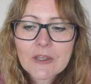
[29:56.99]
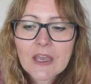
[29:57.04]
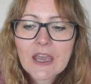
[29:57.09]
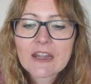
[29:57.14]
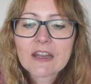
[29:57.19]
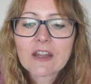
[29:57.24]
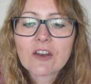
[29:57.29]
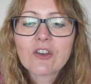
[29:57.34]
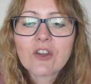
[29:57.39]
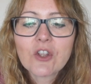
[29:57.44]

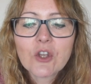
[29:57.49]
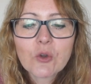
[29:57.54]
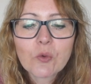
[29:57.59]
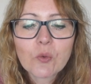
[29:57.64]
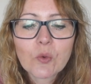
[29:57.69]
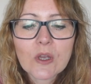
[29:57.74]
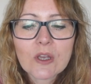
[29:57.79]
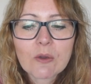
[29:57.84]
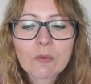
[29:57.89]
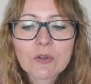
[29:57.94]
And I
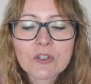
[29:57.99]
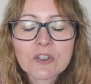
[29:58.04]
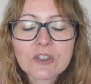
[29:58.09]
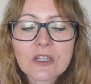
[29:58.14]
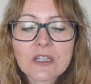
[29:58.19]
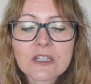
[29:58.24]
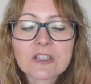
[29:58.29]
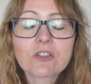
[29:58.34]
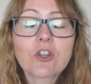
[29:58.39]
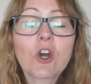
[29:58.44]
knew it was,
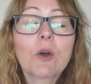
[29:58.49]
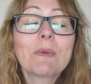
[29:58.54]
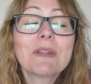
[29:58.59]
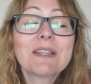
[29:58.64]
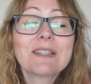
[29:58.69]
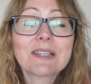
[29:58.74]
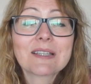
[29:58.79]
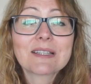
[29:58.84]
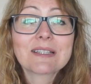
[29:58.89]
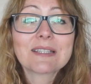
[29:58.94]
it's normally
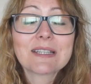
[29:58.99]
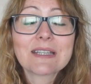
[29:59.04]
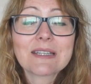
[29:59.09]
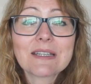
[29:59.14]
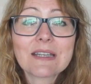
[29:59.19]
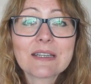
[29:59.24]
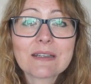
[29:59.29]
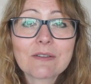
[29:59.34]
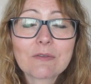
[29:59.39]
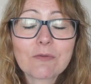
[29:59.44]

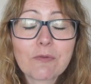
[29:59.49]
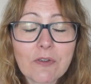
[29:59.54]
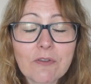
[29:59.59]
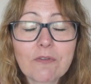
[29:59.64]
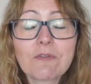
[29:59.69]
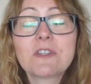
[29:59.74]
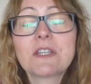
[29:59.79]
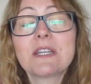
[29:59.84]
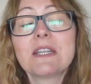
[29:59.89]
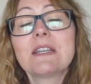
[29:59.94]
16,
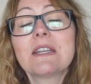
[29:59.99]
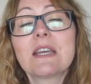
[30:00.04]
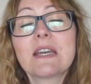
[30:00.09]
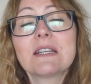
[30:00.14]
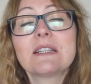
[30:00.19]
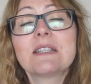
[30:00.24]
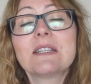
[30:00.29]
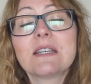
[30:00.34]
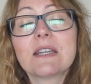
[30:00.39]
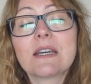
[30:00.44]

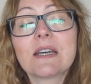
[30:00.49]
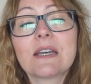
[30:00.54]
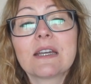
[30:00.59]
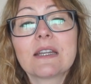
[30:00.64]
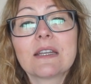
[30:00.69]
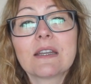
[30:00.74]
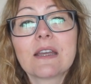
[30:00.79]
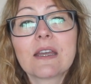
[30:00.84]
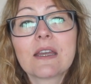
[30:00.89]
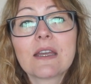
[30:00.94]

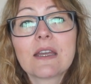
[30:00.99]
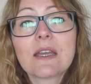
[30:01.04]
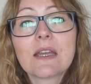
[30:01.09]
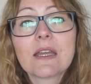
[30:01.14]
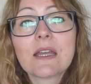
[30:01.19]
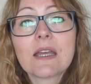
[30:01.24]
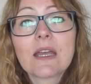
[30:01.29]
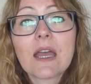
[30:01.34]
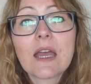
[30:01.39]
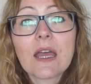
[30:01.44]
15.99
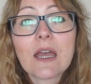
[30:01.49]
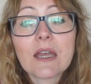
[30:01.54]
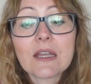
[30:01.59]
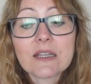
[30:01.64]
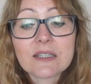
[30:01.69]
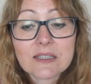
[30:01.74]
a